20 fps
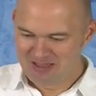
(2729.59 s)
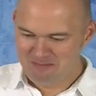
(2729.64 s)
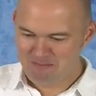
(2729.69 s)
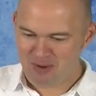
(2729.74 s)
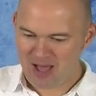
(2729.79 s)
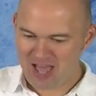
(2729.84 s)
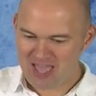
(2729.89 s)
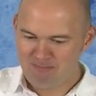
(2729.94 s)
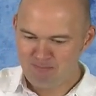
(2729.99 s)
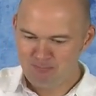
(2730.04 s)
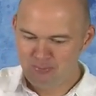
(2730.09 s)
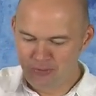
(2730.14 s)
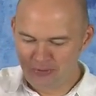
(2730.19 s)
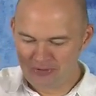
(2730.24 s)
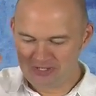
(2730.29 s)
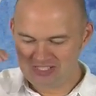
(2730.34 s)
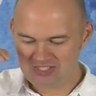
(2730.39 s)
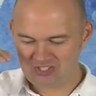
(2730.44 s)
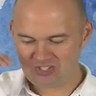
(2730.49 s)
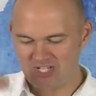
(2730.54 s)
by
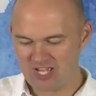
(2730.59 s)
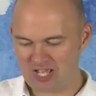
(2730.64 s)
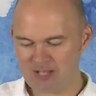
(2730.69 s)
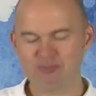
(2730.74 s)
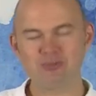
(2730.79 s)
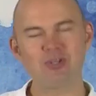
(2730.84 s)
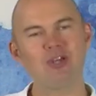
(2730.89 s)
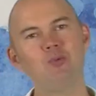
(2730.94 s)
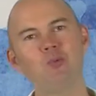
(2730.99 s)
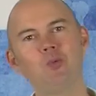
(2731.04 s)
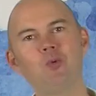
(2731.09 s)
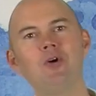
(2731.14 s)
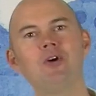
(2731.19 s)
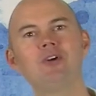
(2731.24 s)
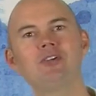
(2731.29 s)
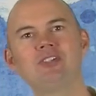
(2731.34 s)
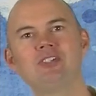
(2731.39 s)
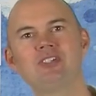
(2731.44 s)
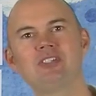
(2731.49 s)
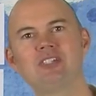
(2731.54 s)
putting chapters and
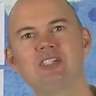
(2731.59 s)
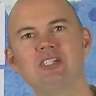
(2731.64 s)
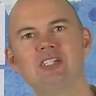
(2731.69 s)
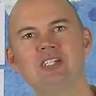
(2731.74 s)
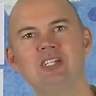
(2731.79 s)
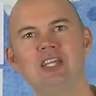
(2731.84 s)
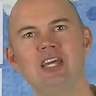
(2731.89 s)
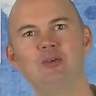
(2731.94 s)
verses in,